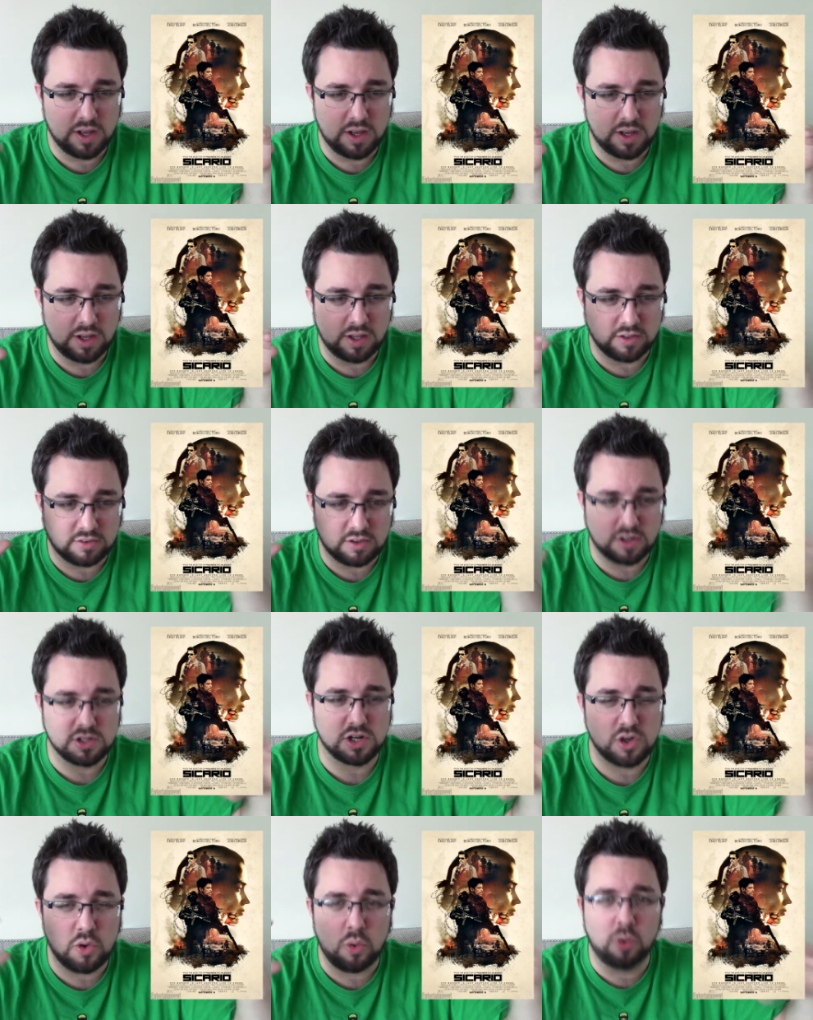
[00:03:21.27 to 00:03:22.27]
is
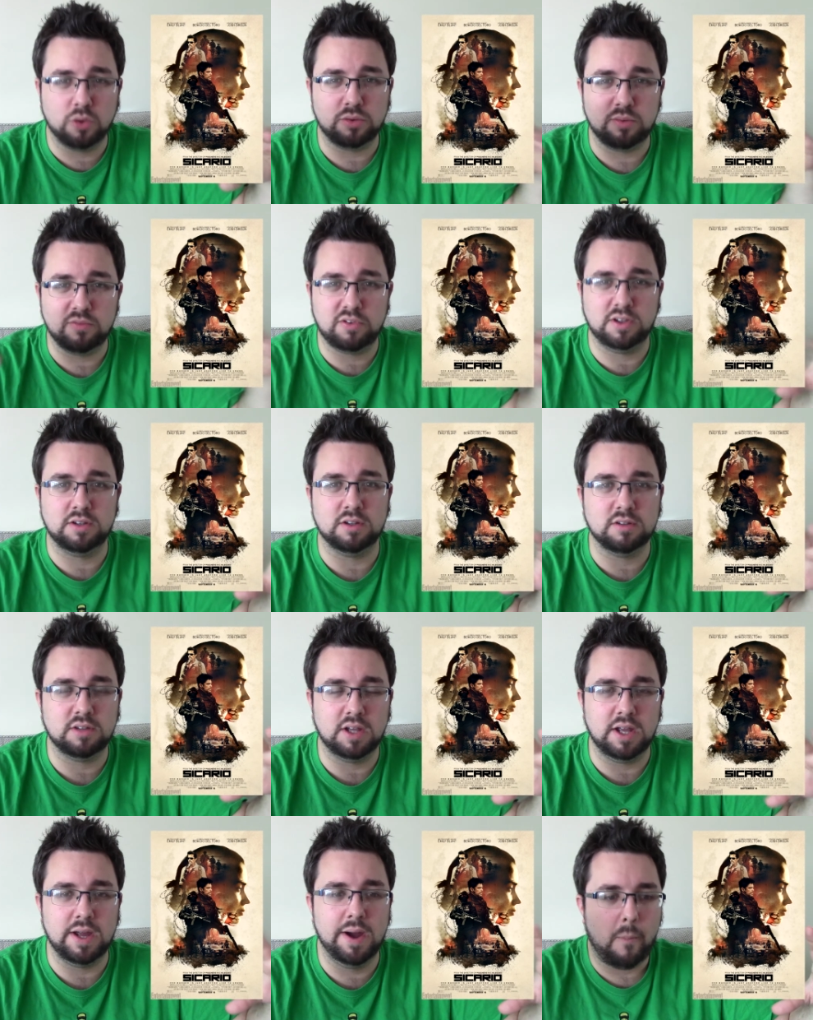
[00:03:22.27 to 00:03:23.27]
such an awesome thing to
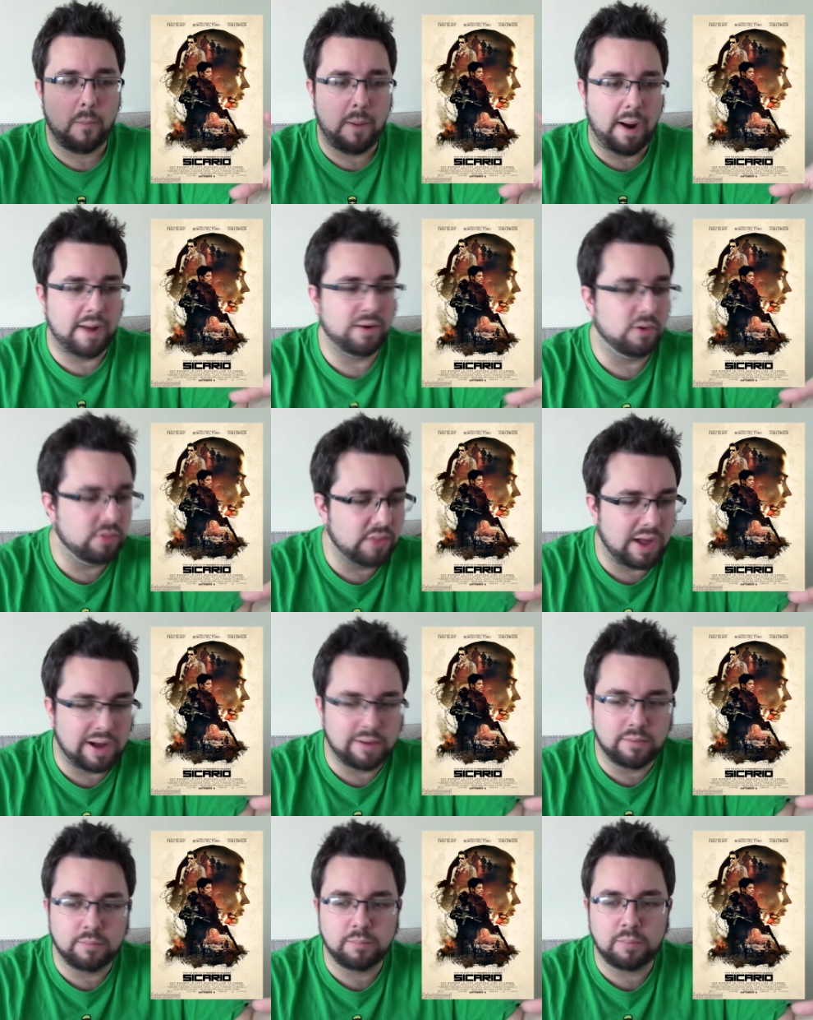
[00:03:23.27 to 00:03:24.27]
see and on
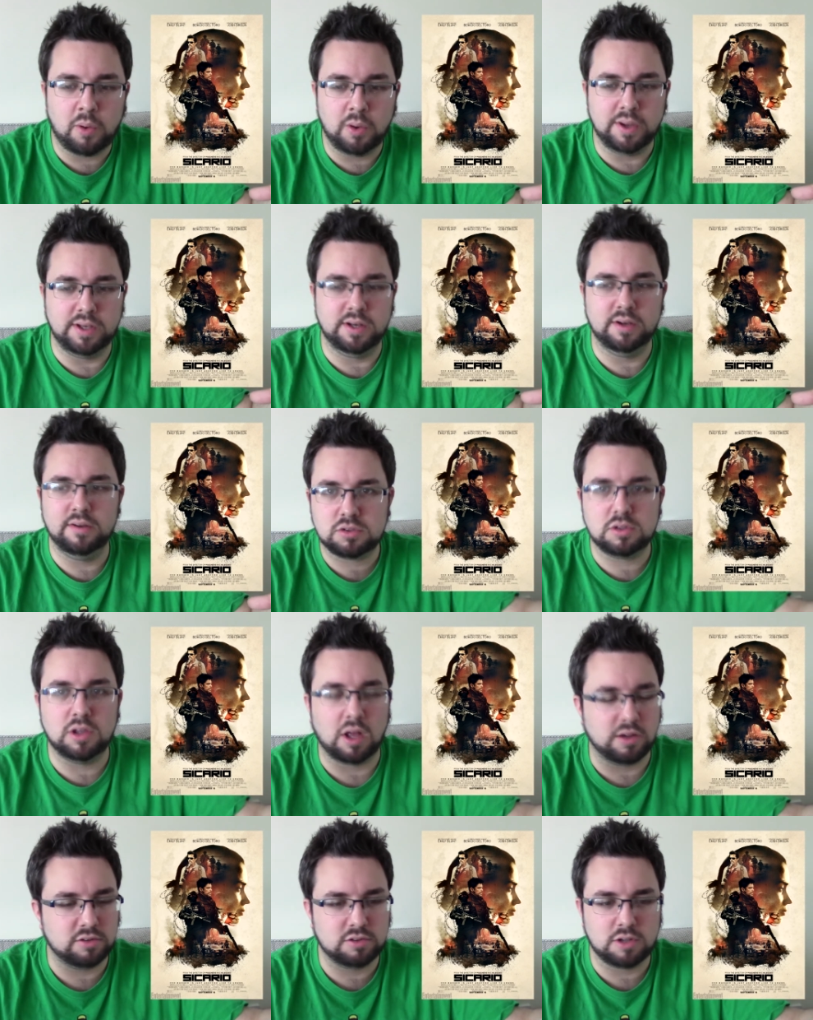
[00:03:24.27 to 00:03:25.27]
that point,
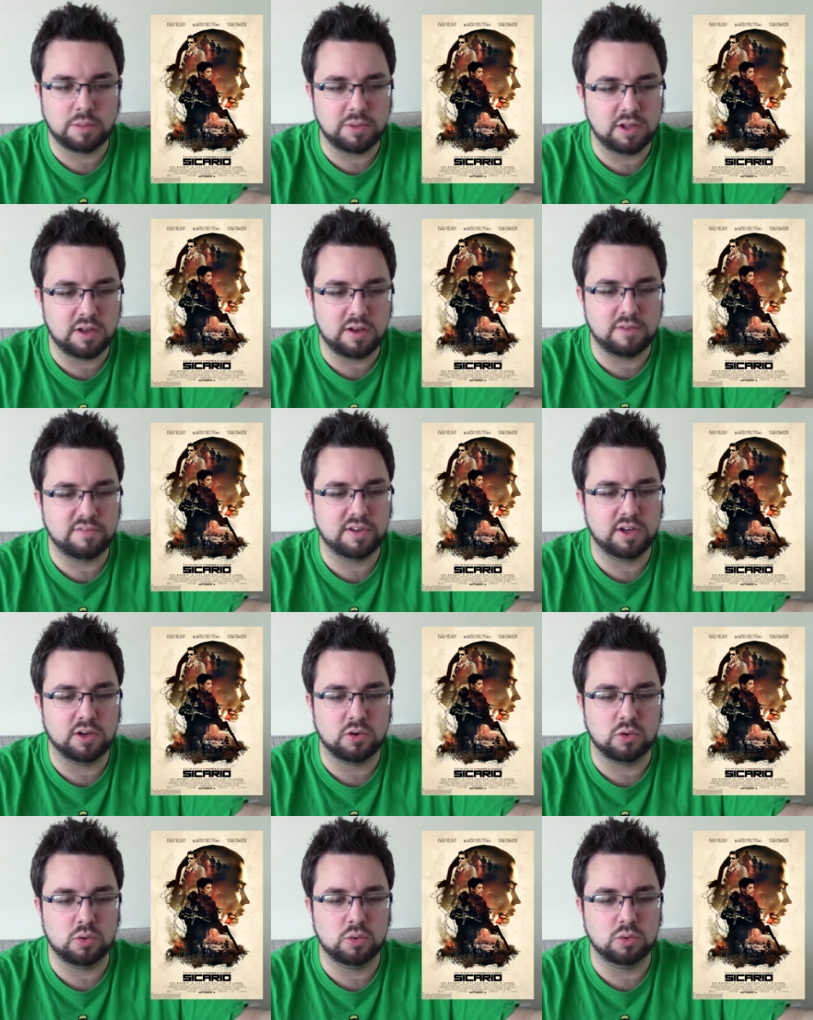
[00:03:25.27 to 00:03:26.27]
like some of the
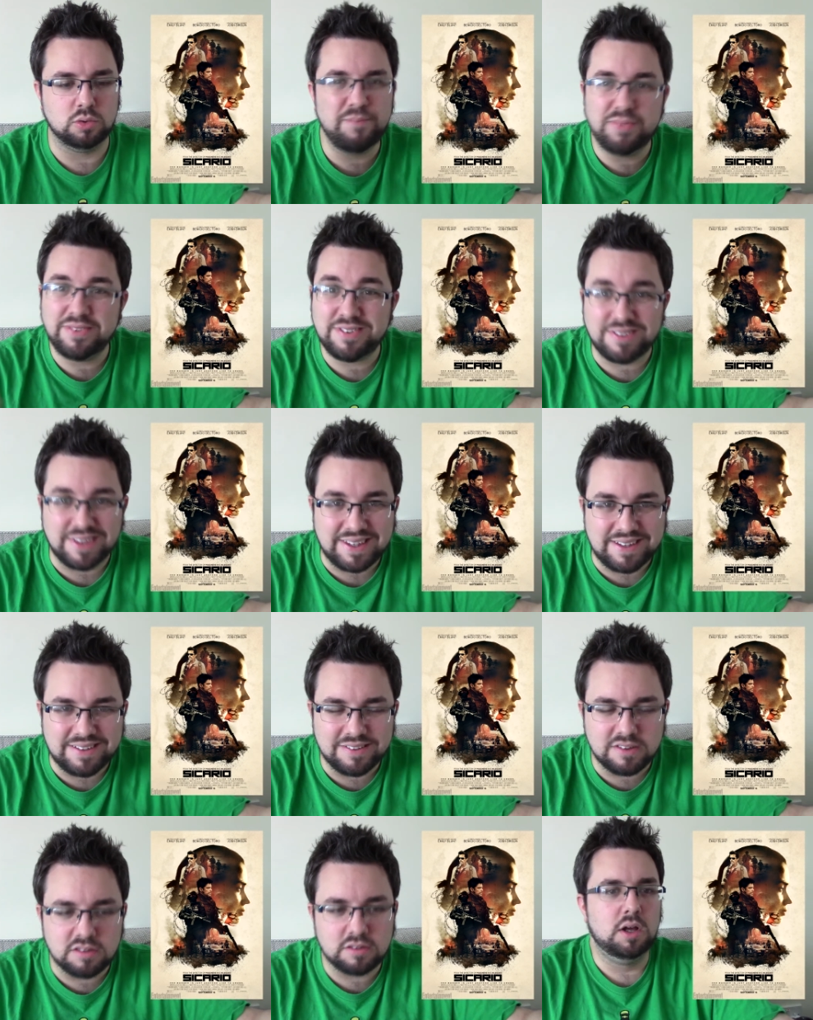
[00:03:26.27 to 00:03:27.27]
vehicle
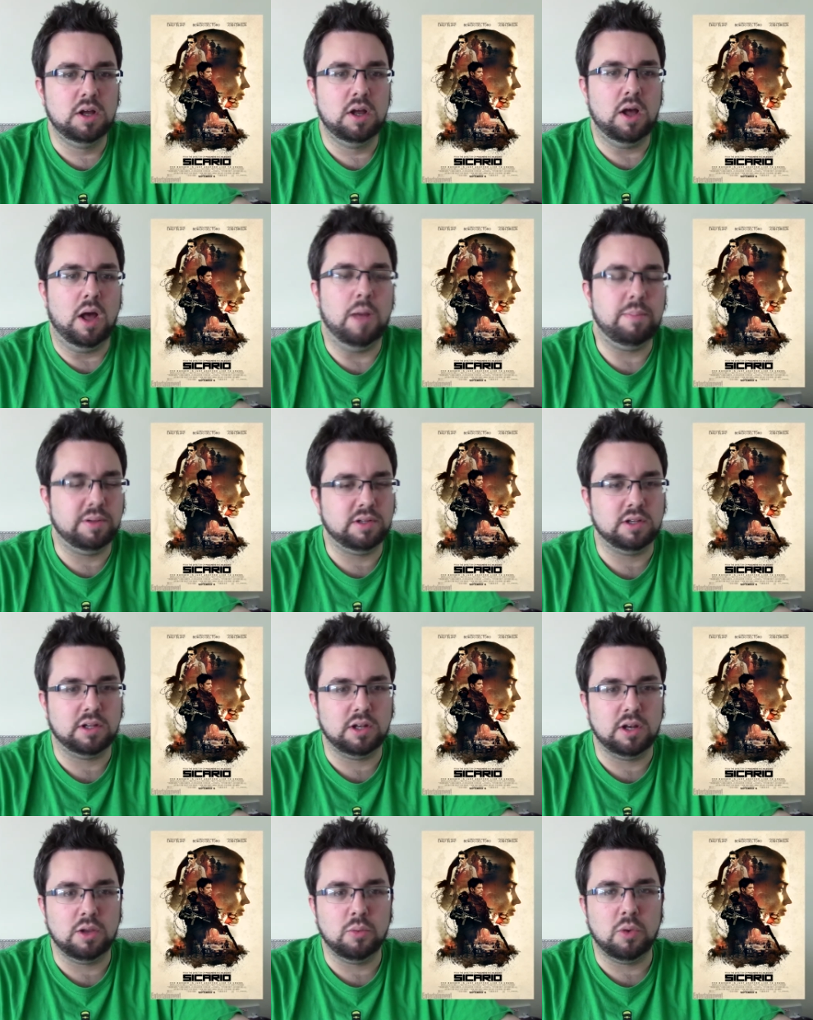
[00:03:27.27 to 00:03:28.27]
scenes, uh,
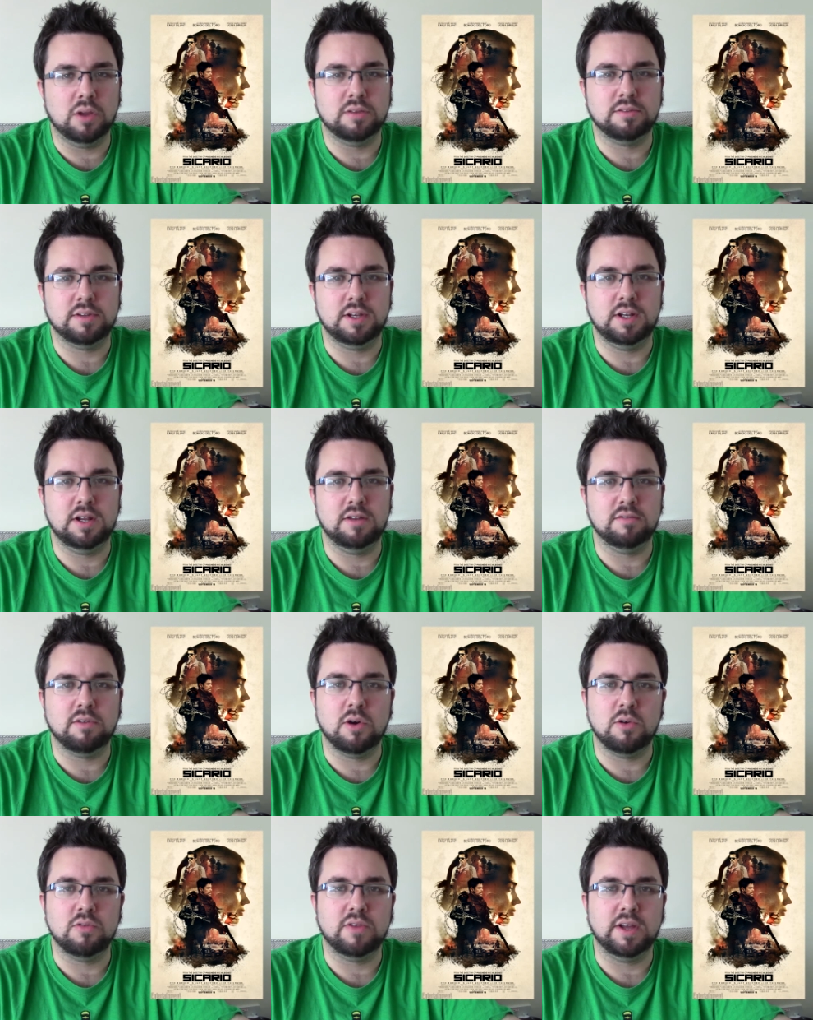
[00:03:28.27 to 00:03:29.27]
particularly one scene
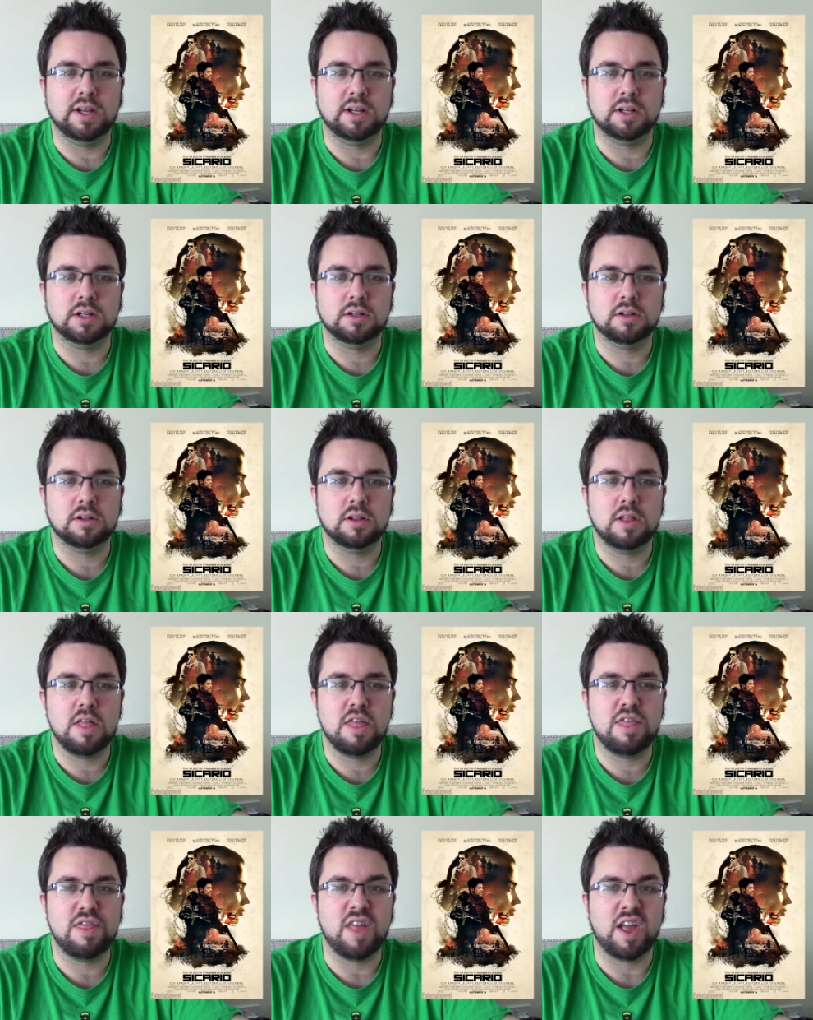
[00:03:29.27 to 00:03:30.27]
involving
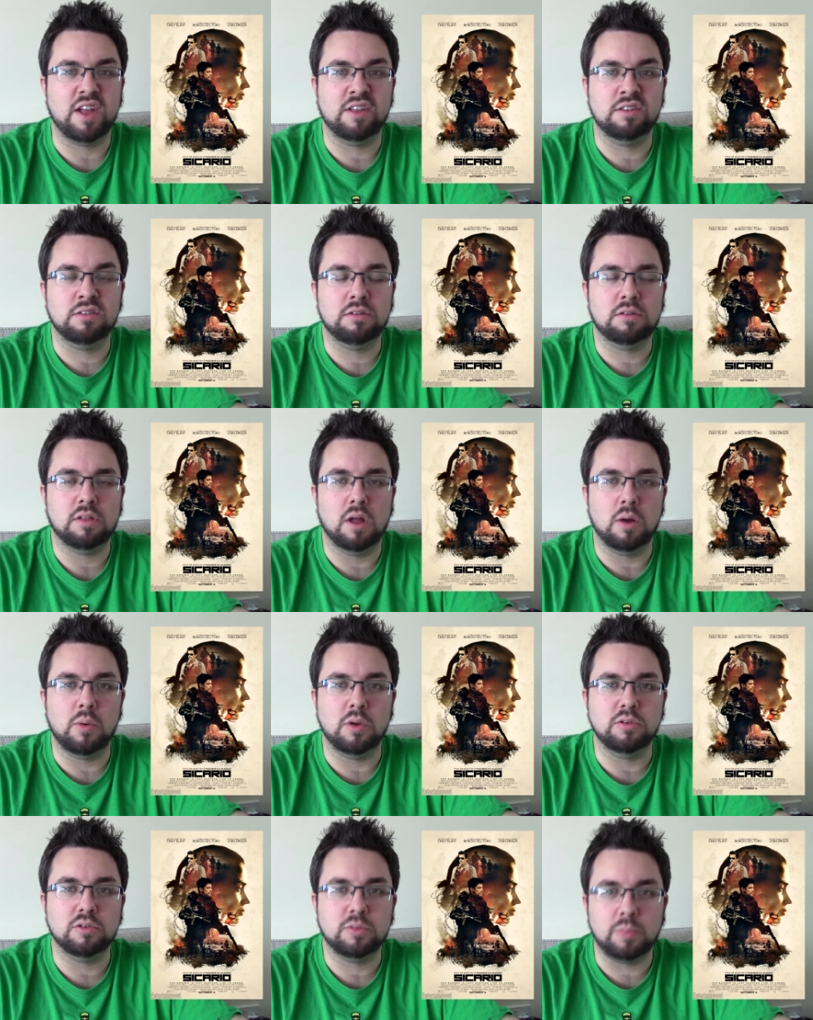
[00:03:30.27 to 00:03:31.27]
things that I
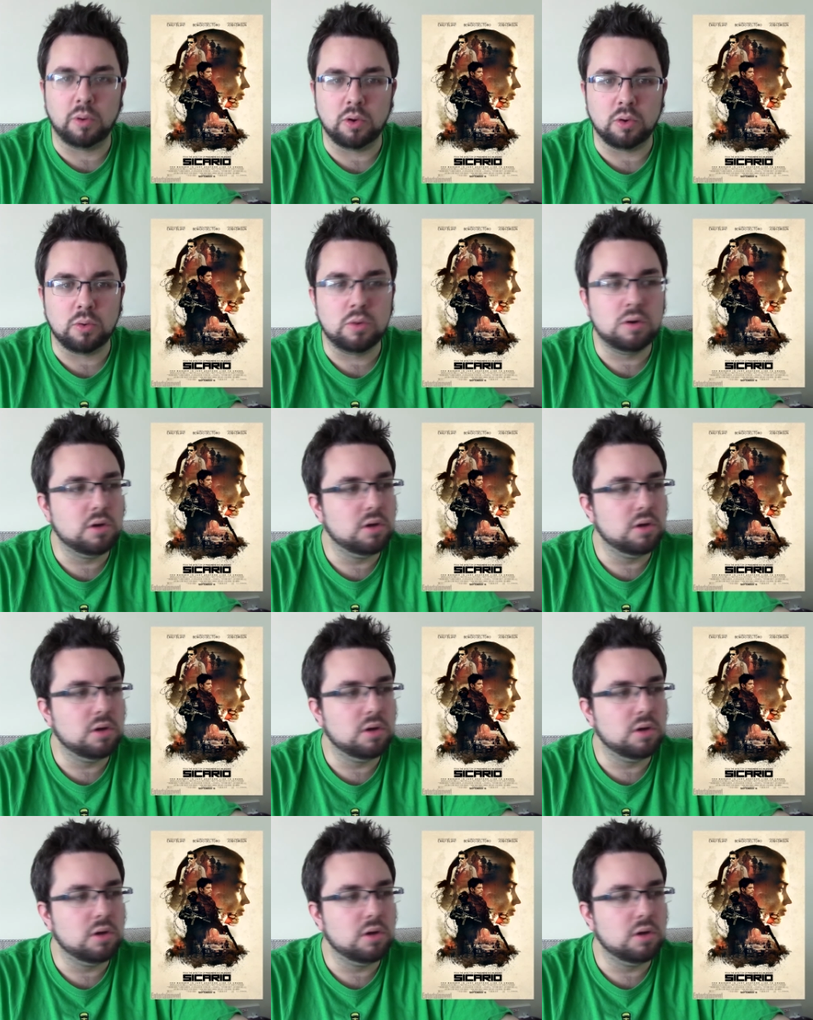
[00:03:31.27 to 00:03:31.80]
won't spoil,